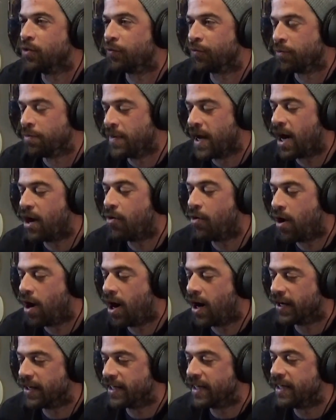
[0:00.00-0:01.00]
So from now
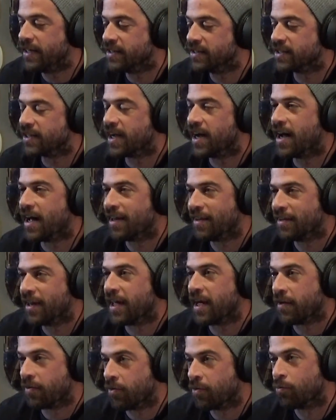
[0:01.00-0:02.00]
on, he's got
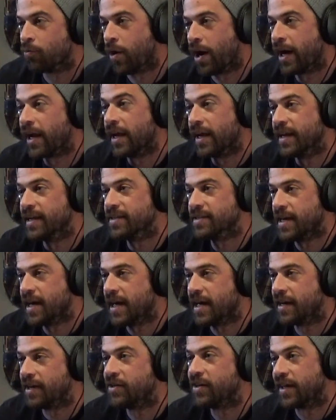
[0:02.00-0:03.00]
like the right in his
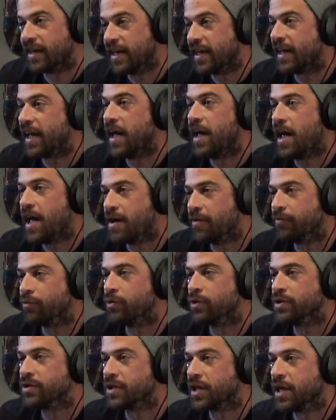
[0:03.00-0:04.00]
head to kick
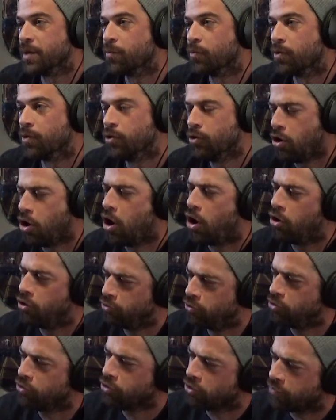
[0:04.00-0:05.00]
every skateboarder. No,
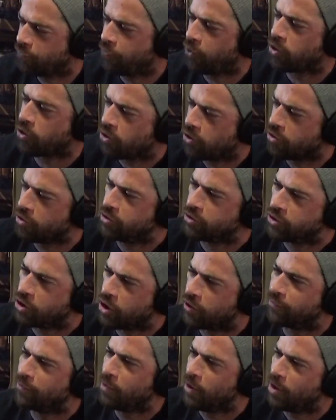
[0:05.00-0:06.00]
you're gonna fucking hurt
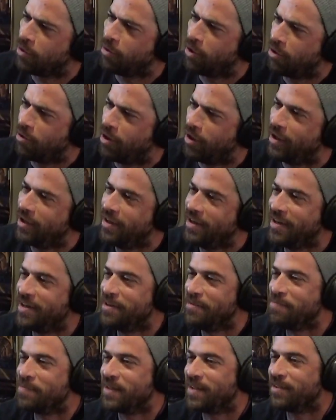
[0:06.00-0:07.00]
yourself.
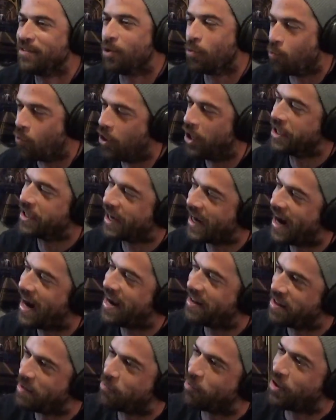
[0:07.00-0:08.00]
The one
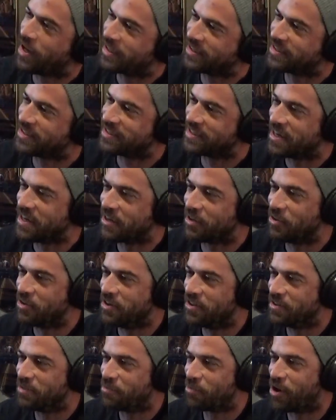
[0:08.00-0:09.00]
guy that breaks his ankle
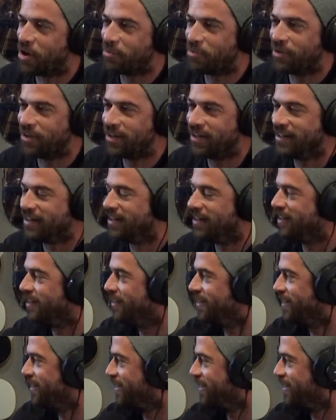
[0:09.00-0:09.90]
on the property, you know.